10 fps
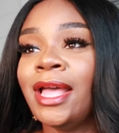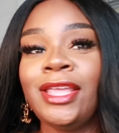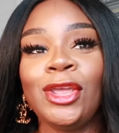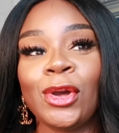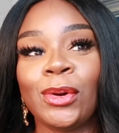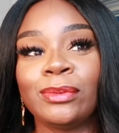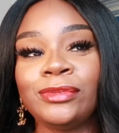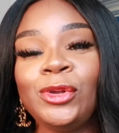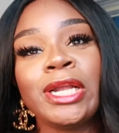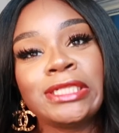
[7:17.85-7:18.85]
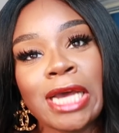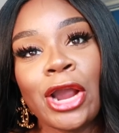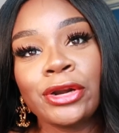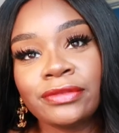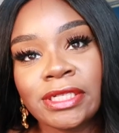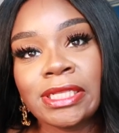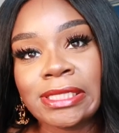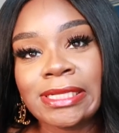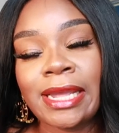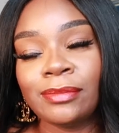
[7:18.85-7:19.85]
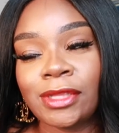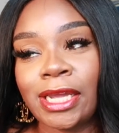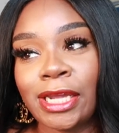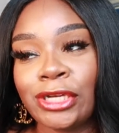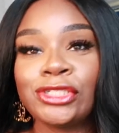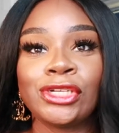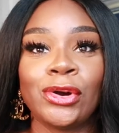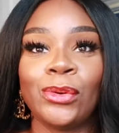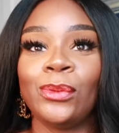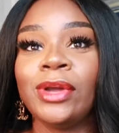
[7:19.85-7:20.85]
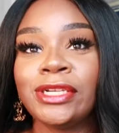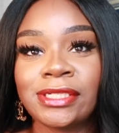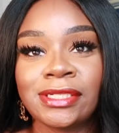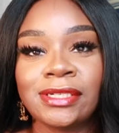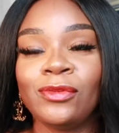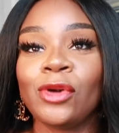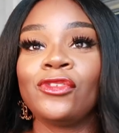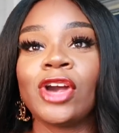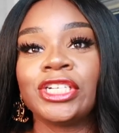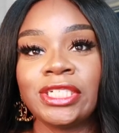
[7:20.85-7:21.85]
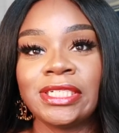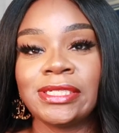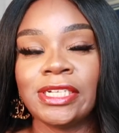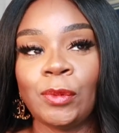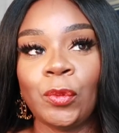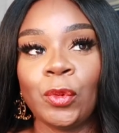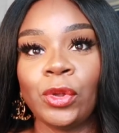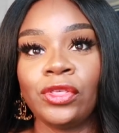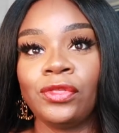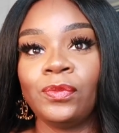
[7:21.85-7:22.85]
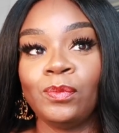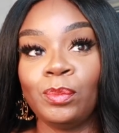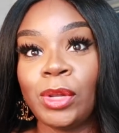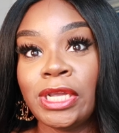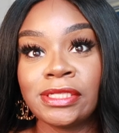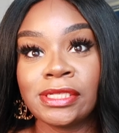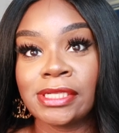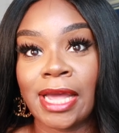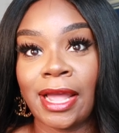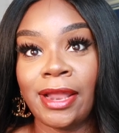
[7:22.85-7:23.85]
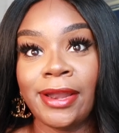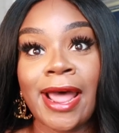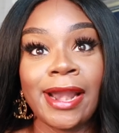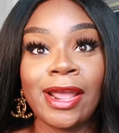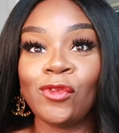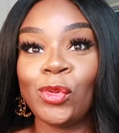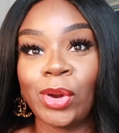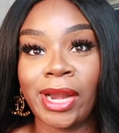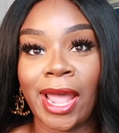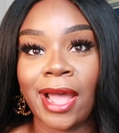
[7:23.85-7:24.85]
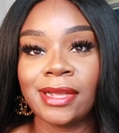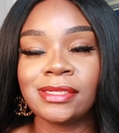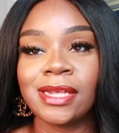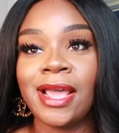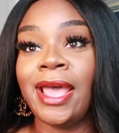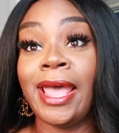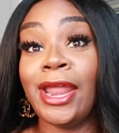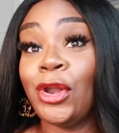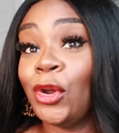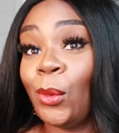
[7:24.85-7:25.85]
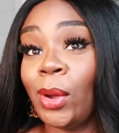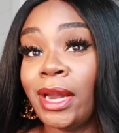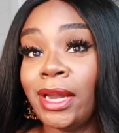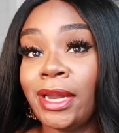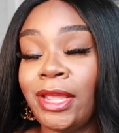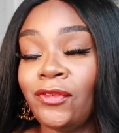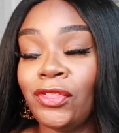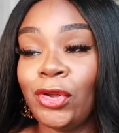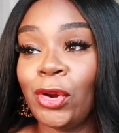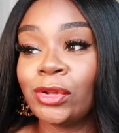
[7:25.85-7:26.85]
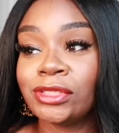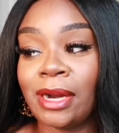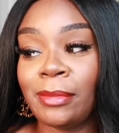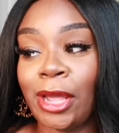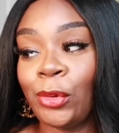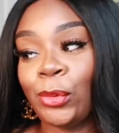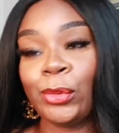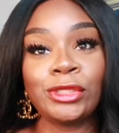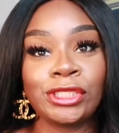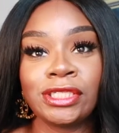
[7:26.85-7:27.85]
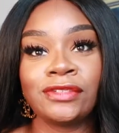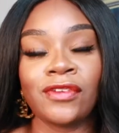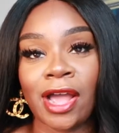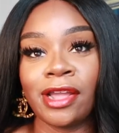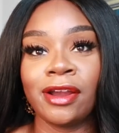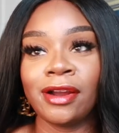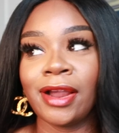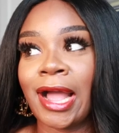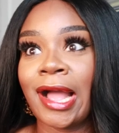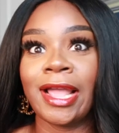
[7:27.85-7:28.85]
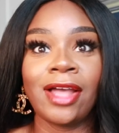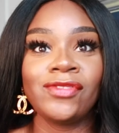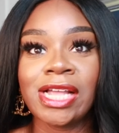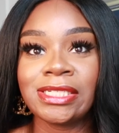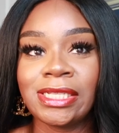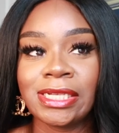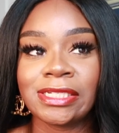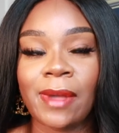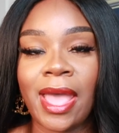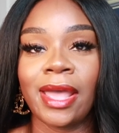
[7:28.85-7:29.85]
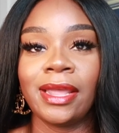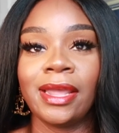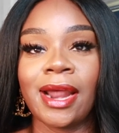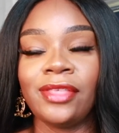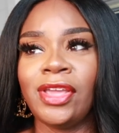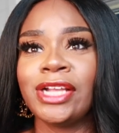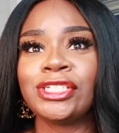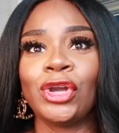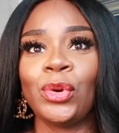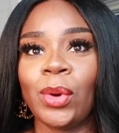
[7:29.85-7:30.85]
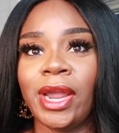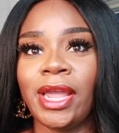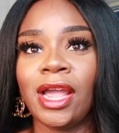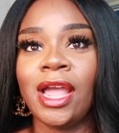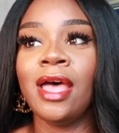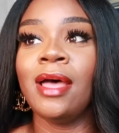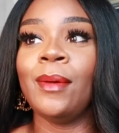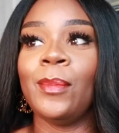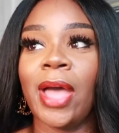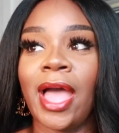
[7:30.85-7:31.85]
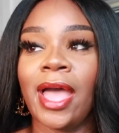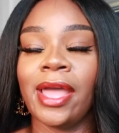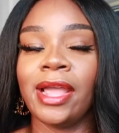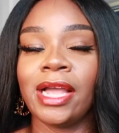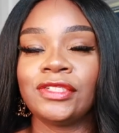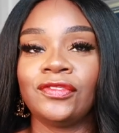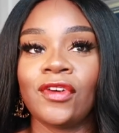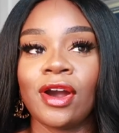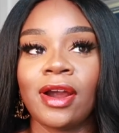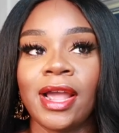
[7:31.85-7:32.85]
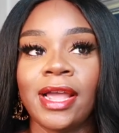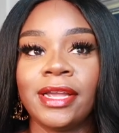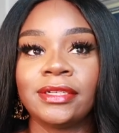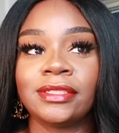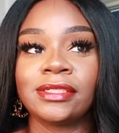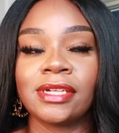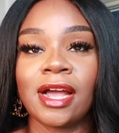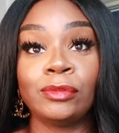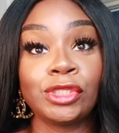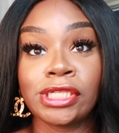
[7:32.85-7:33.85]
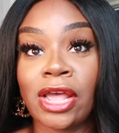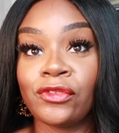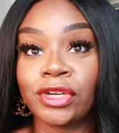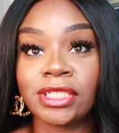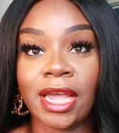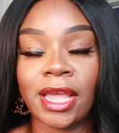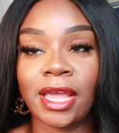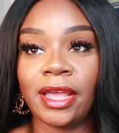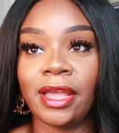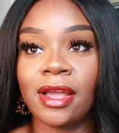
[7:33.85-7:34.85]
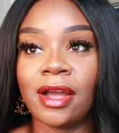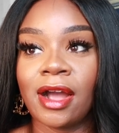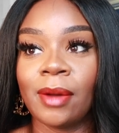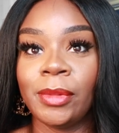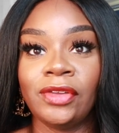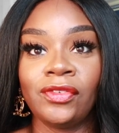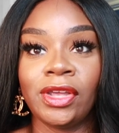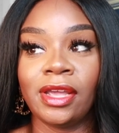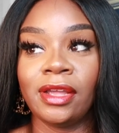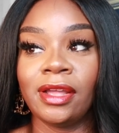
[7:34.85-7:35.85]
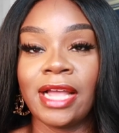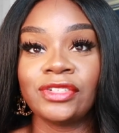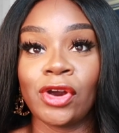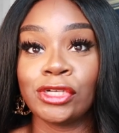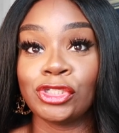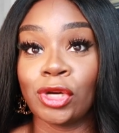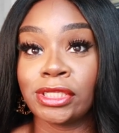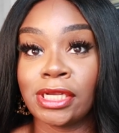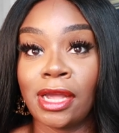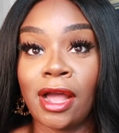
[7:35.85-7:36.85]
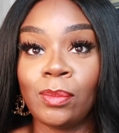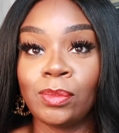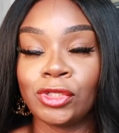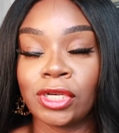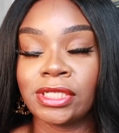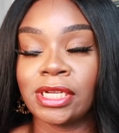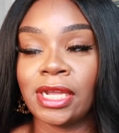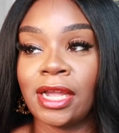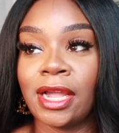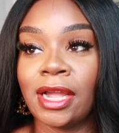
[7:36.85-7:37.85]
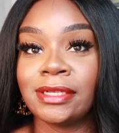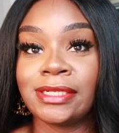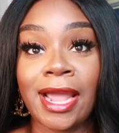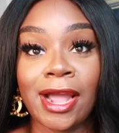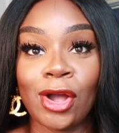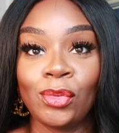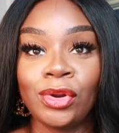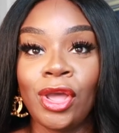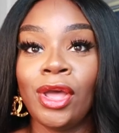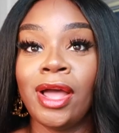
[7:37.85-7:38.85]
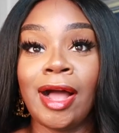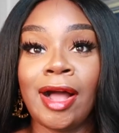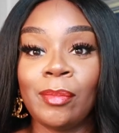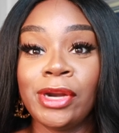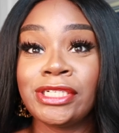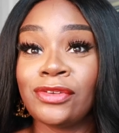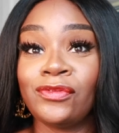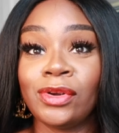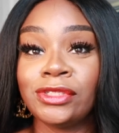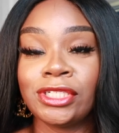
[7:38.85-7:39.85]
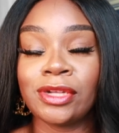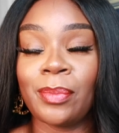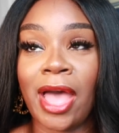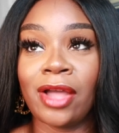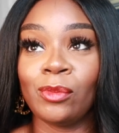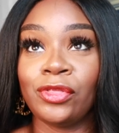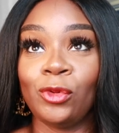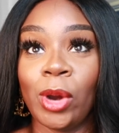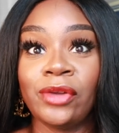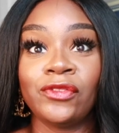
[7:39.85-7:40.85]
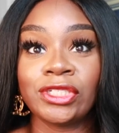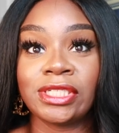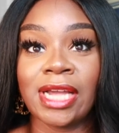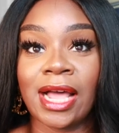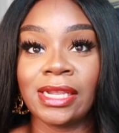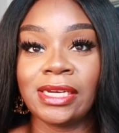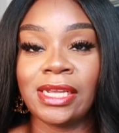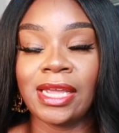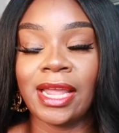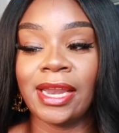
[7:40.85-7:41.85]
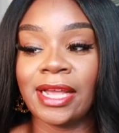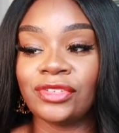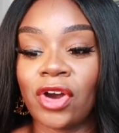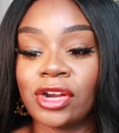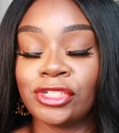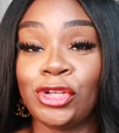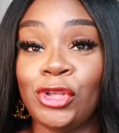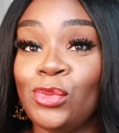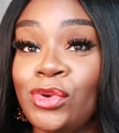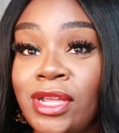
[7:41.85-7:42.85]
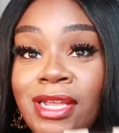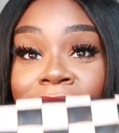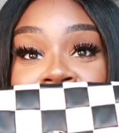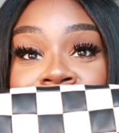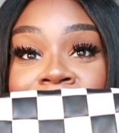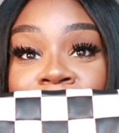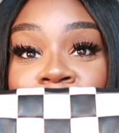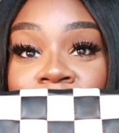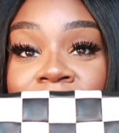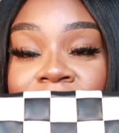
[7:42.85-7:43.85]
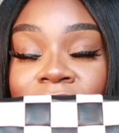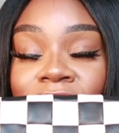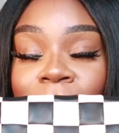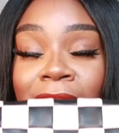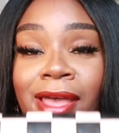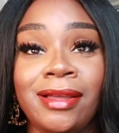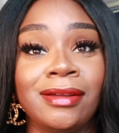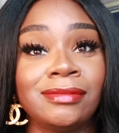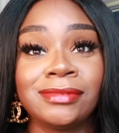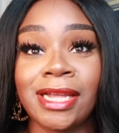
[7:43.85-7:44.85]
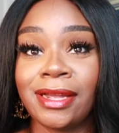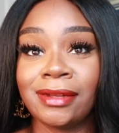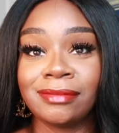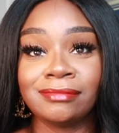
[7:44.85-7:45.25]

you know, you get tired of seeing the same thing. So it's refreshing to see people with pieces that not everyone has. And no one, even the girls, and I'm like, oh, she's fire. I have not seen this bag. And I think it's a great bag as far as um, just everyday, um, even as far as dressing up, dressing down. Um, but it's a just a bag with great versatility and as far as the uniqueness and chicness of the bag, like